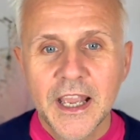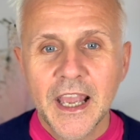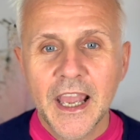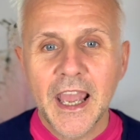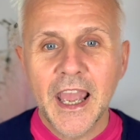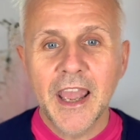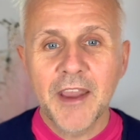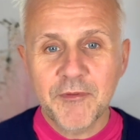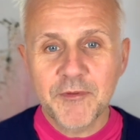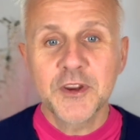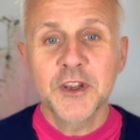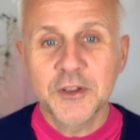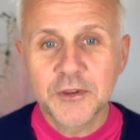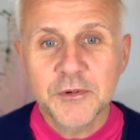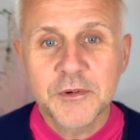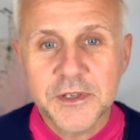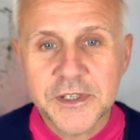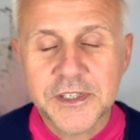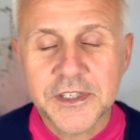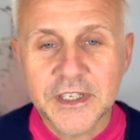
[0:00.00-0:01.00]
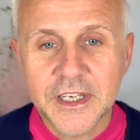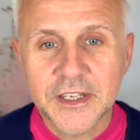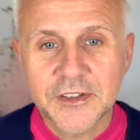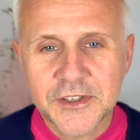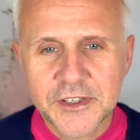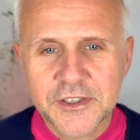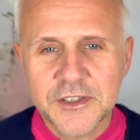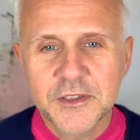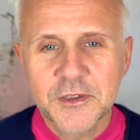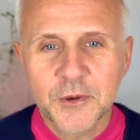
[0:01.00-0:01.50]
If you do see it,
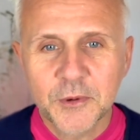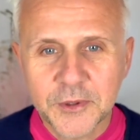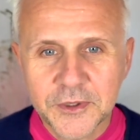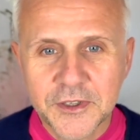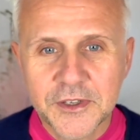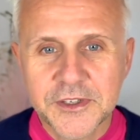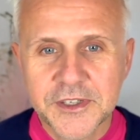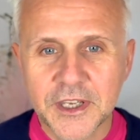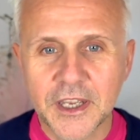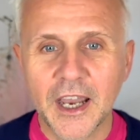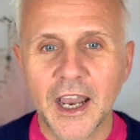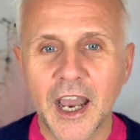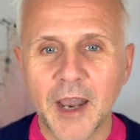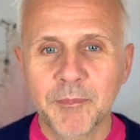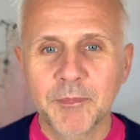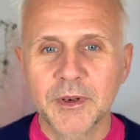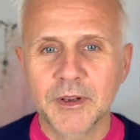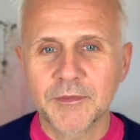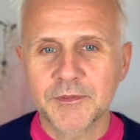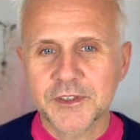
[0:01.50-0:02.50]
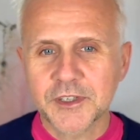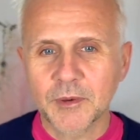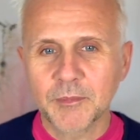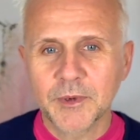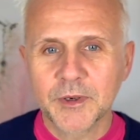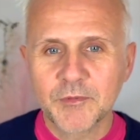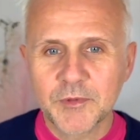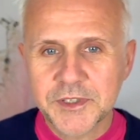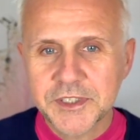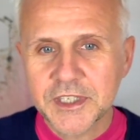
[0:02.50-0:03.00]
just notice it happening. If
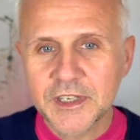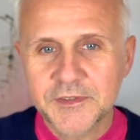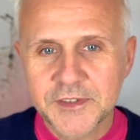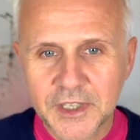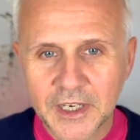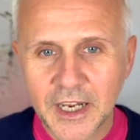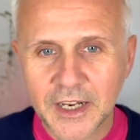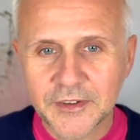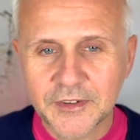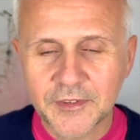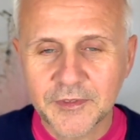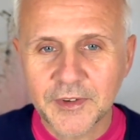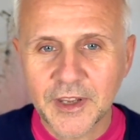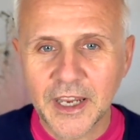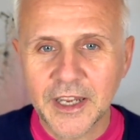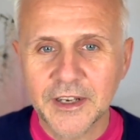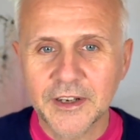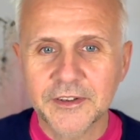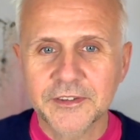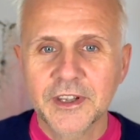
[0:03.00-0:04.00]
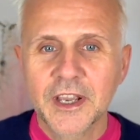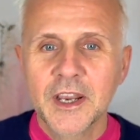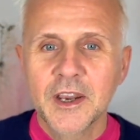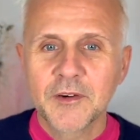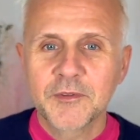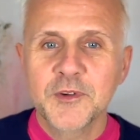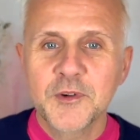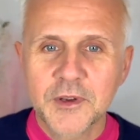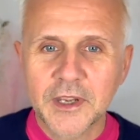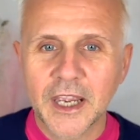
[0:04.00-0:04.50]
someone receives an act of kindness, a
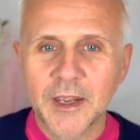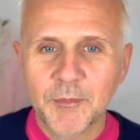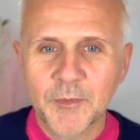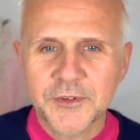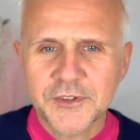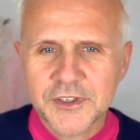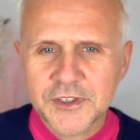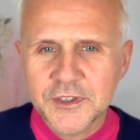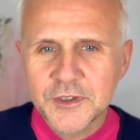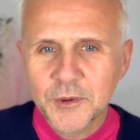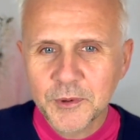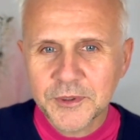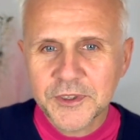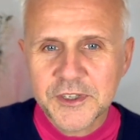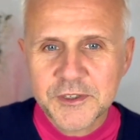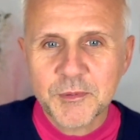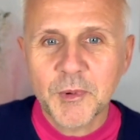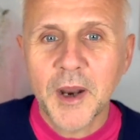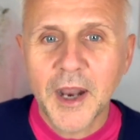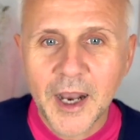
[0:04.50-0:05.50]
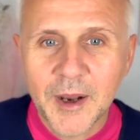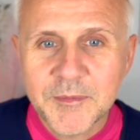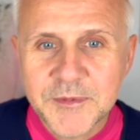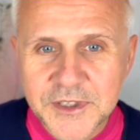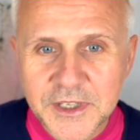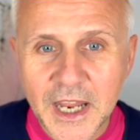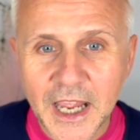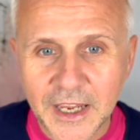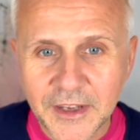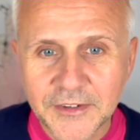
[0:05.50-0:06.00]
few kind words, just notice what happens
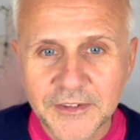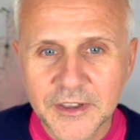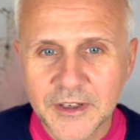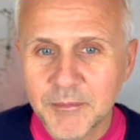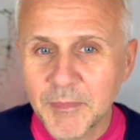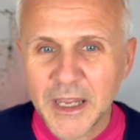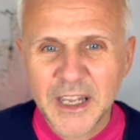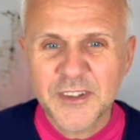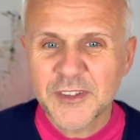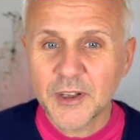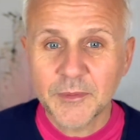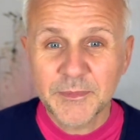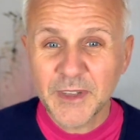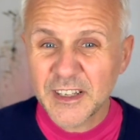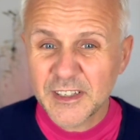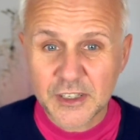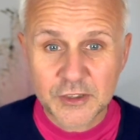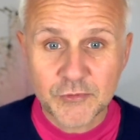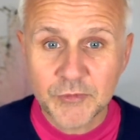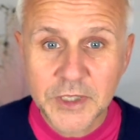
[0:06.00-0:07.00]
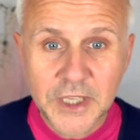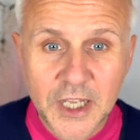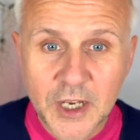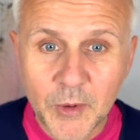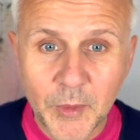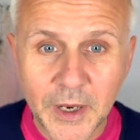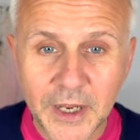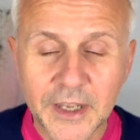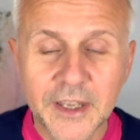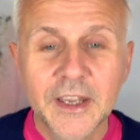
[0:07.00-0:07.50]
next. Sometimes it's really
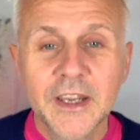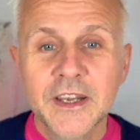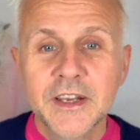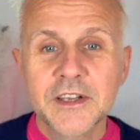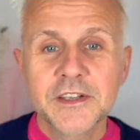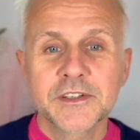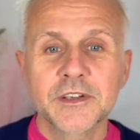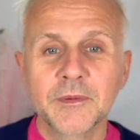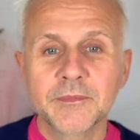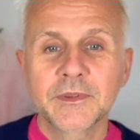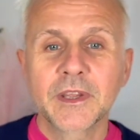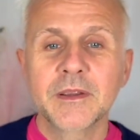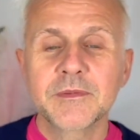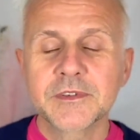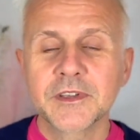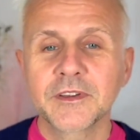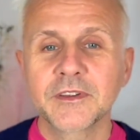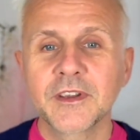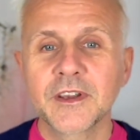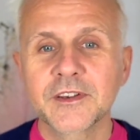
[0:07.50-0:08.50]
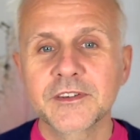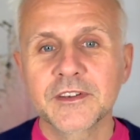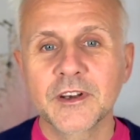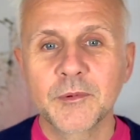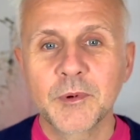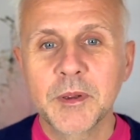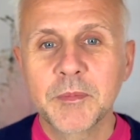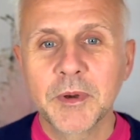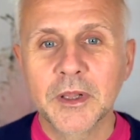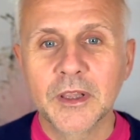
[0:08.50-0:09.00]
quick, sometimes it takes a
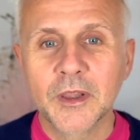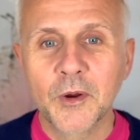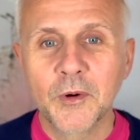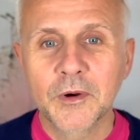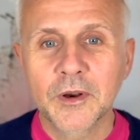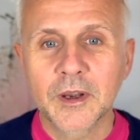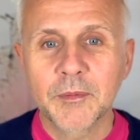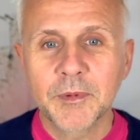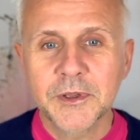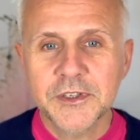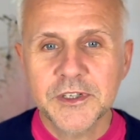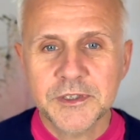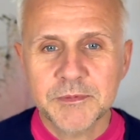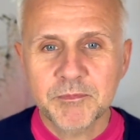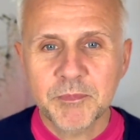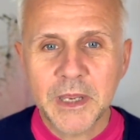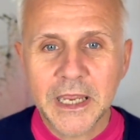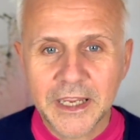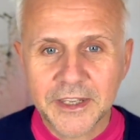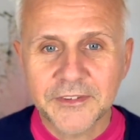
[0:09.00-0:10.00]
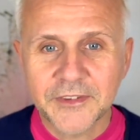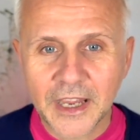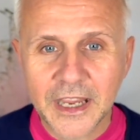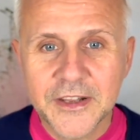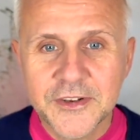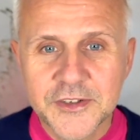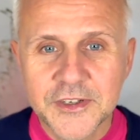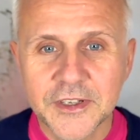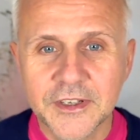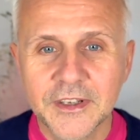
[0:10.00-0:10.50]
wee bit longer, but just pay
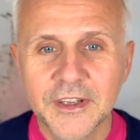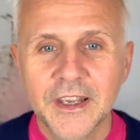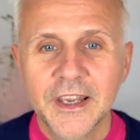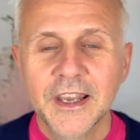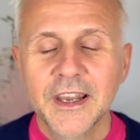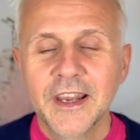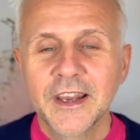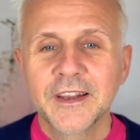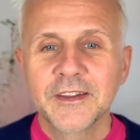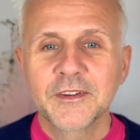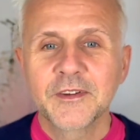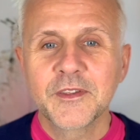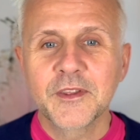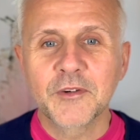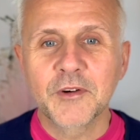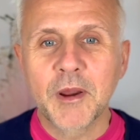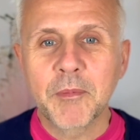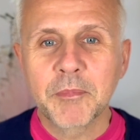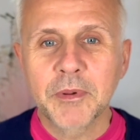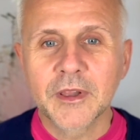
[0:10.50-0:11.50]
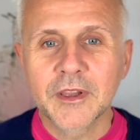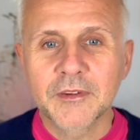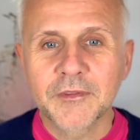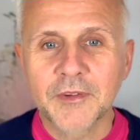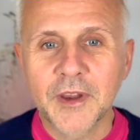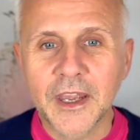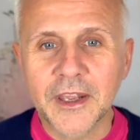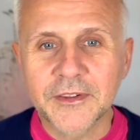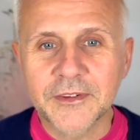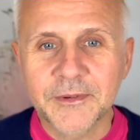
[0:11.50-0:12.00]
attention to the ripple
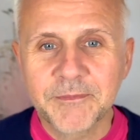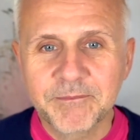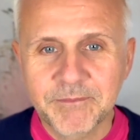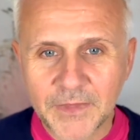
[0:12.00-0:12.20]
effect.